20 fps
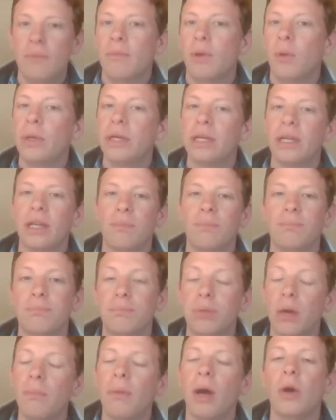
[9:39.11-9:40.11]
but we're going to
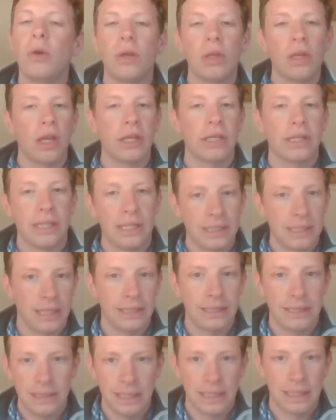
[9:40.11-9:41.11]
promote a lot of these
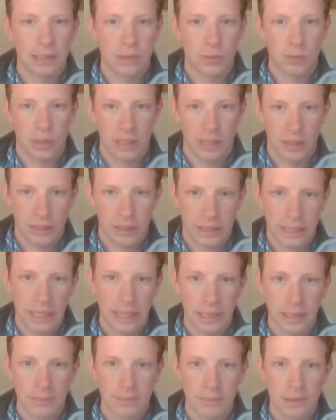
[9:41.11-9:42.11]
ideas within our
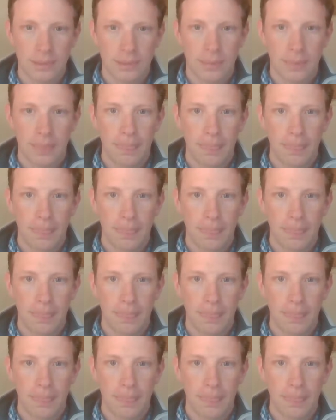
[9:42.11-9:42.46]
kingdoms.